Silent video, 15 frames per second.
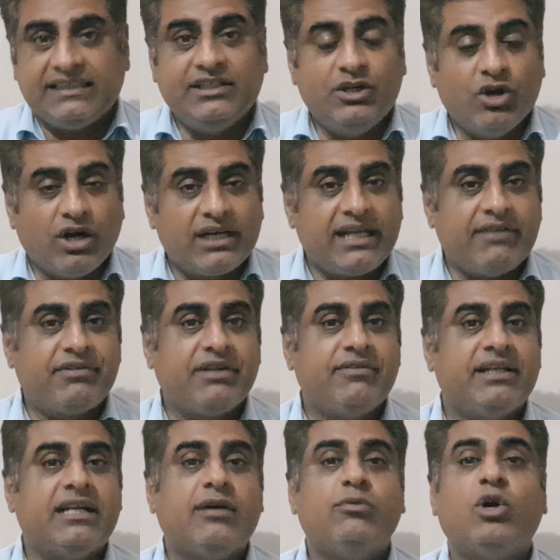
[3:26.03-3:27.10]
Not
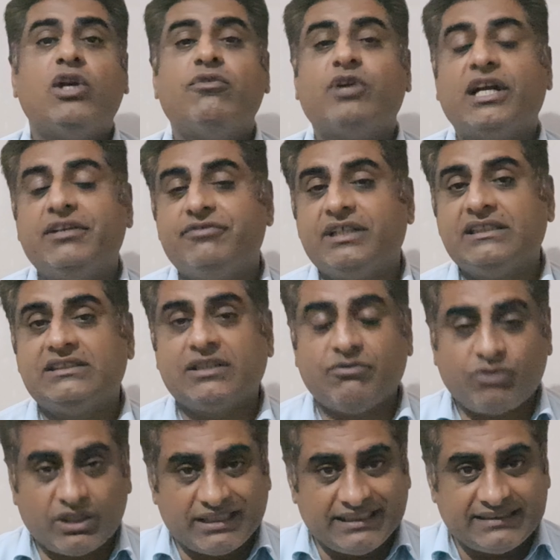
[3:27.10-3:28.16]
everyone qualifies
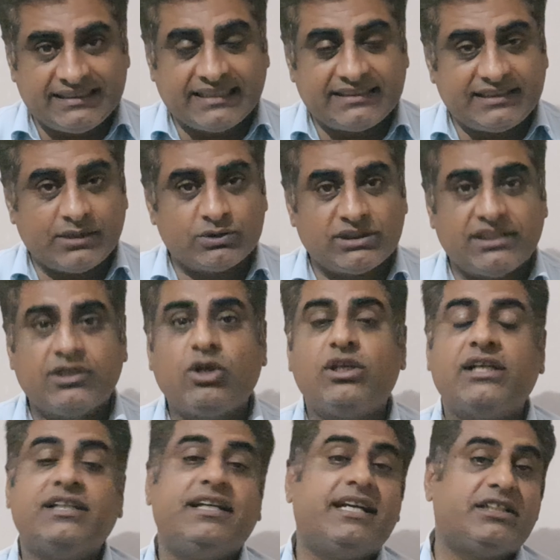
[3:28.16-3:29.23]
for this
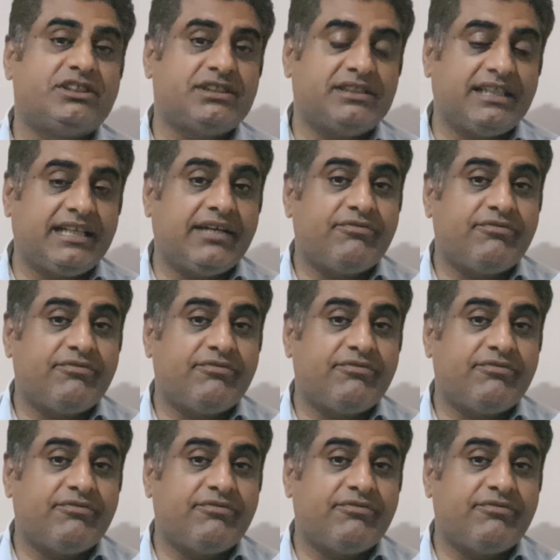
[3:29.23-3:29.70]
$6,000 deduction.